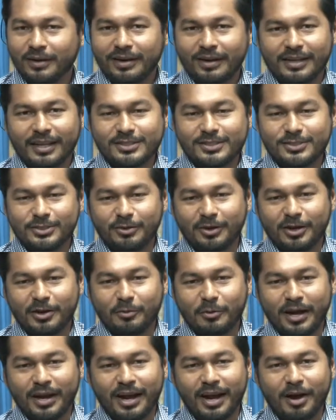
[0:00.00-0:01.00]
That's the only
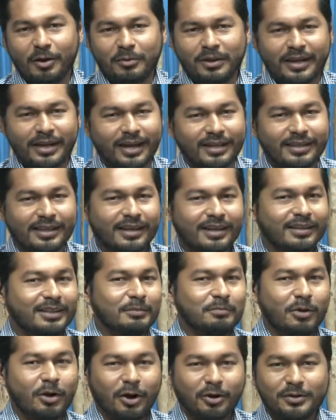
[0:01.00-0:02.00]
way how we get
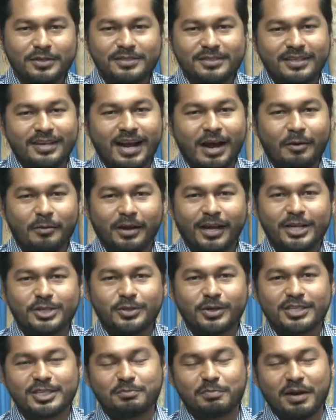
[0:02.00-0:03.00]
democracy, how we get
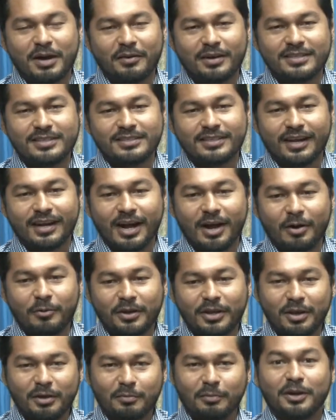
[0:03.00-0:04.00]
transparency, and how we
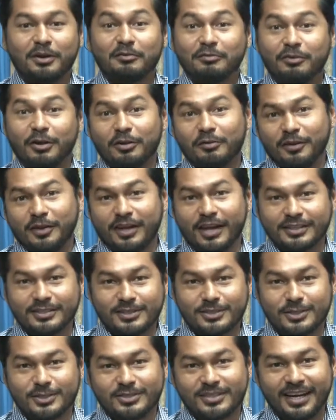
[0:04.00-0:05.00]
keep on evolving as a
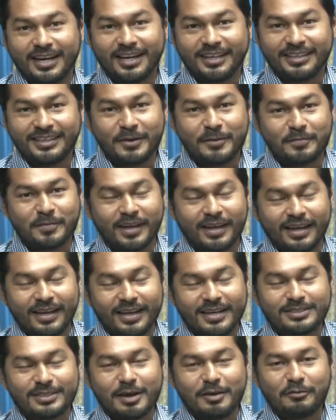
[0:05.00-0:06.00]
society.
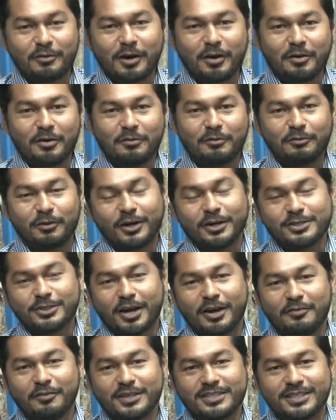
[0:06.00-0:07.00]
It's time for our first
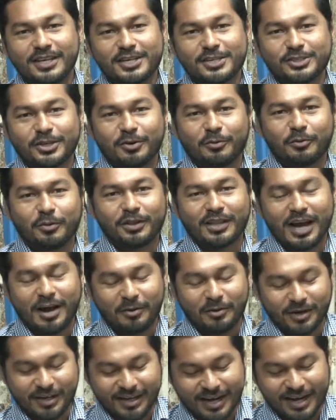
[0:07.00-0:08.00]
conversation with
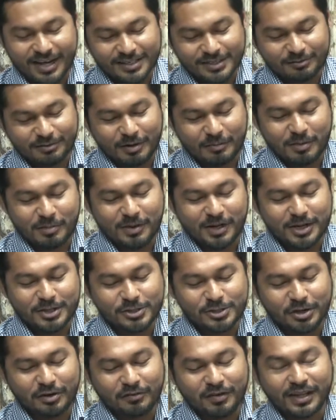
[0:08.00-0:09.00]
our guest from the
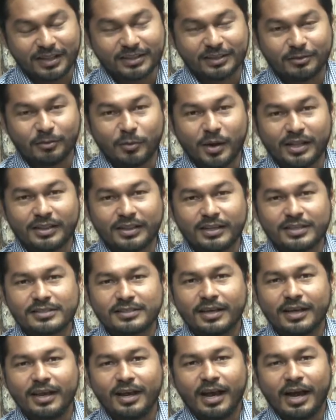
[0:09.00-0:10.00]
Ministry of Health and Wellness.
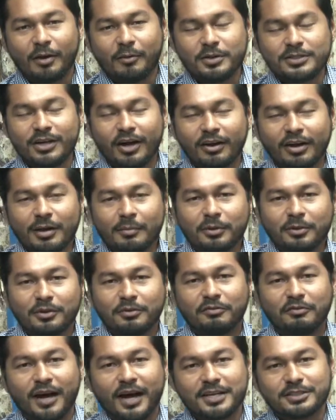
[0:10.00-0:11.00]
And we're talking about the
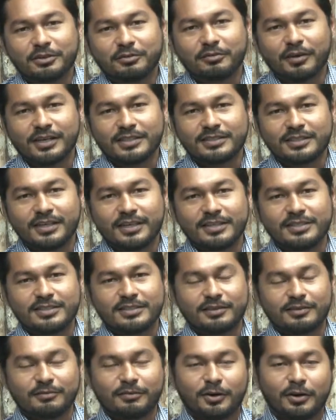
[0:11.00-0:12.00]
Pfizer vaccines
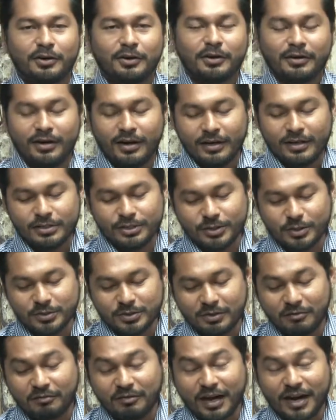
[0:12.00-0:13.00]
for
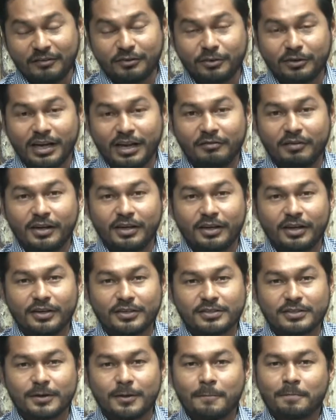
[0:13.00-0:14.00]
children 5 to 11
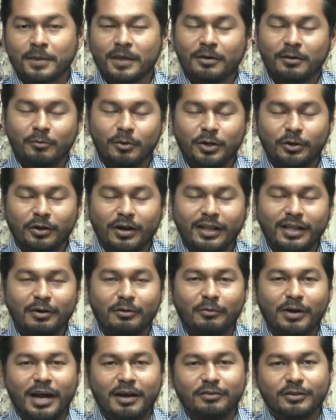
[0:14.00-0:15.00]
years. We know that they
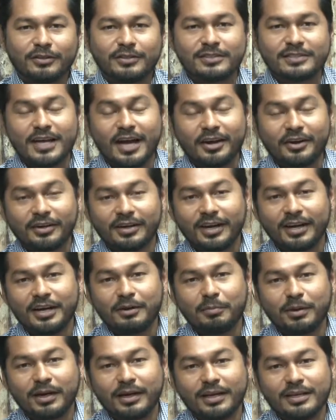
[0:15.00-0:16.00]
arrived on Saturday
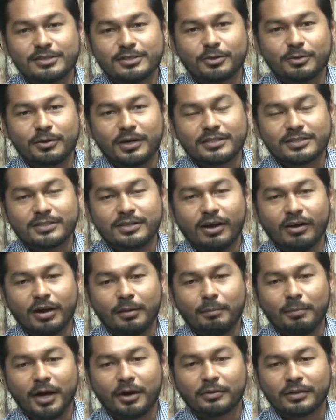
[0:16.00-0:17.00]
in Belize. So let's talk
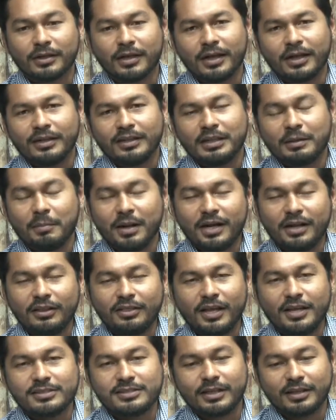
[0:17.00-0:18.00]
about the many
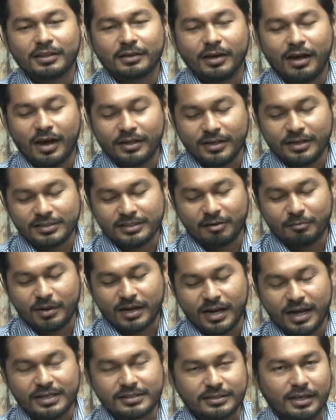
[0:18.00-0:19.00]
things that the audience have
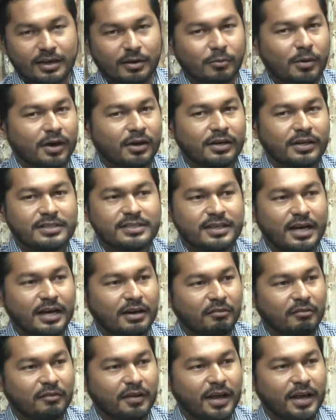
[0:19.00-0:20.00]
been asking. What are the
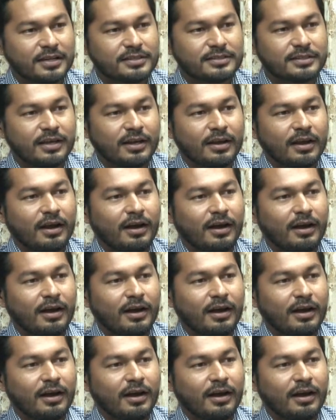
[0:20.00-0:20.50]
side effects?